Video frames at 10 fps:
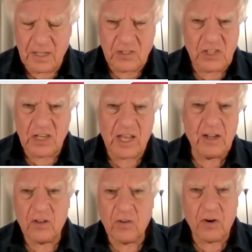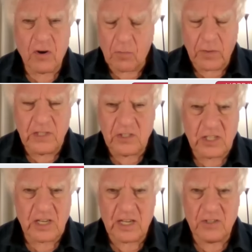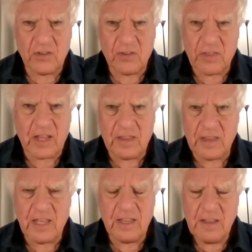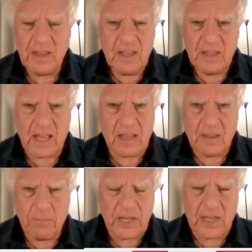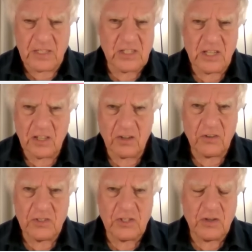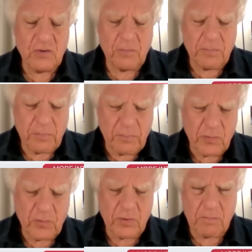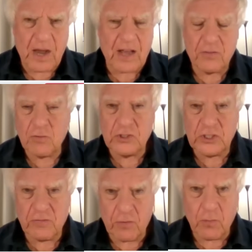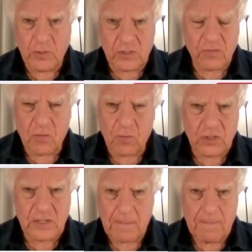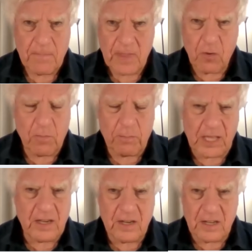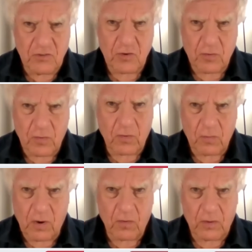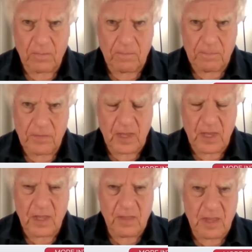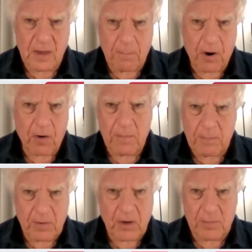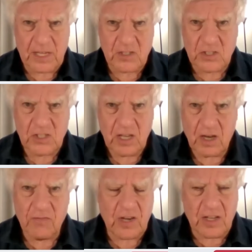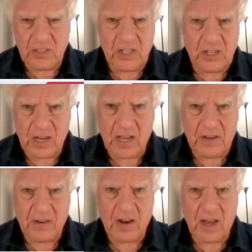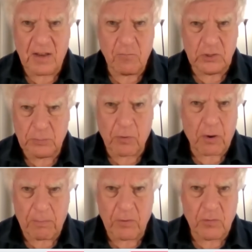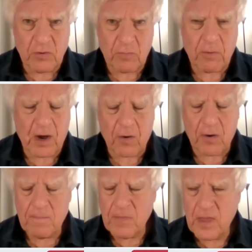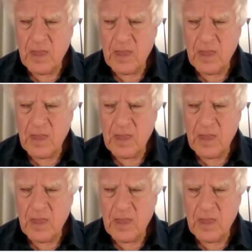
incidental or coincidental that the biggest killers, Putin, Patrushev, who played an integral role in the apartment bombings of 1999, which brought Putin to power,